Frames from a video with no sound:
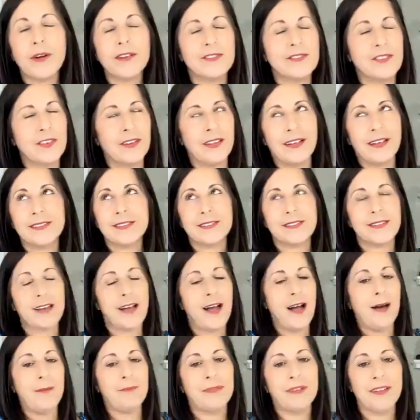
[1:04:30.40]
boys are like,
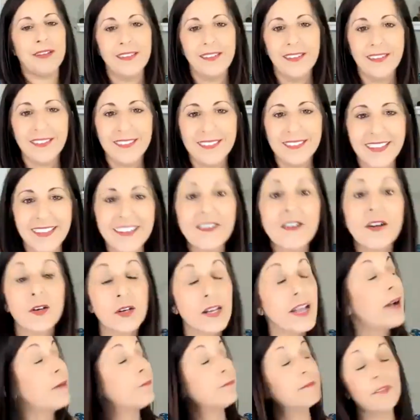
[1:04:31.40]
stop. Like,
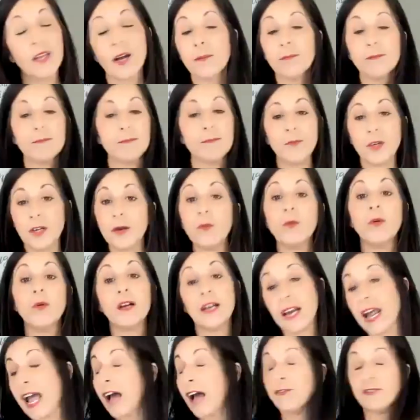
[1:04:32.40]
yeah, no, we're, we're
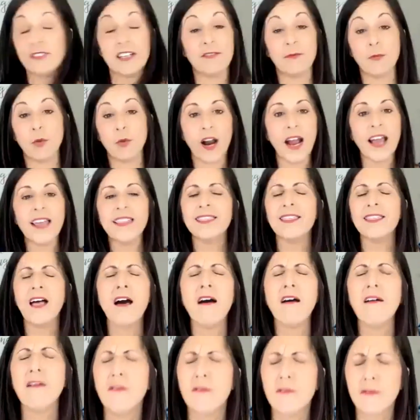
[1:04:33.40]
going to have to have more. I
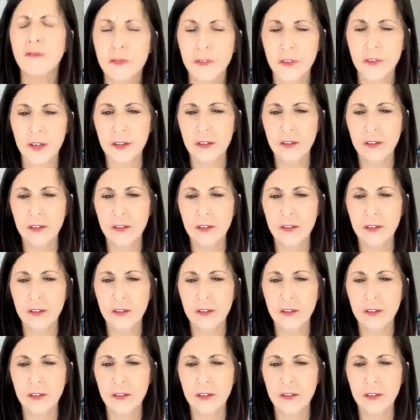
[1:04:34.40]
love,